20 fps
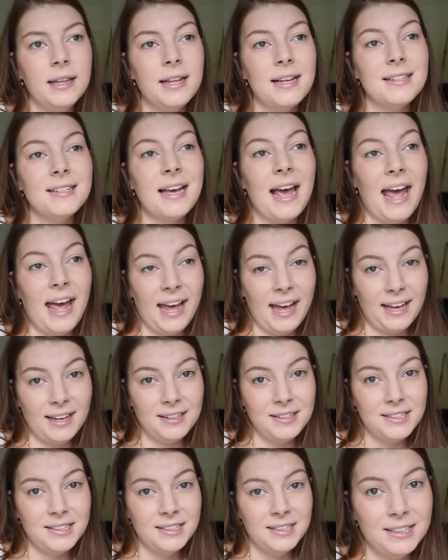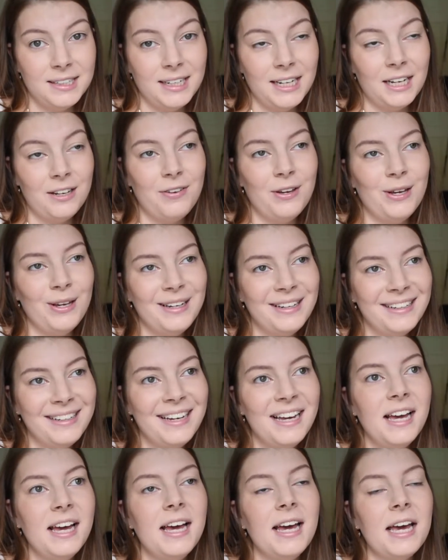There's a hand. If
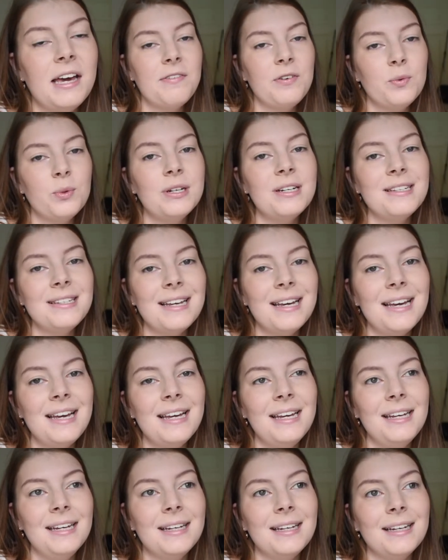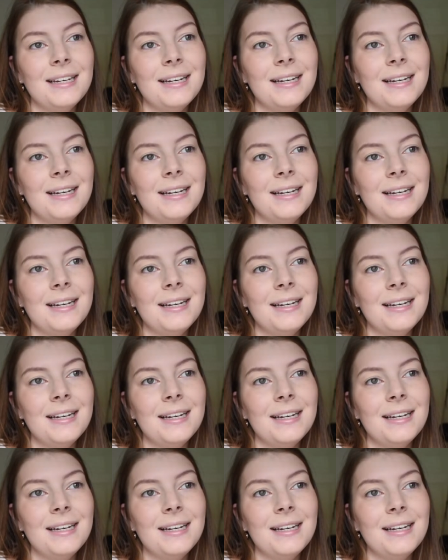you want to see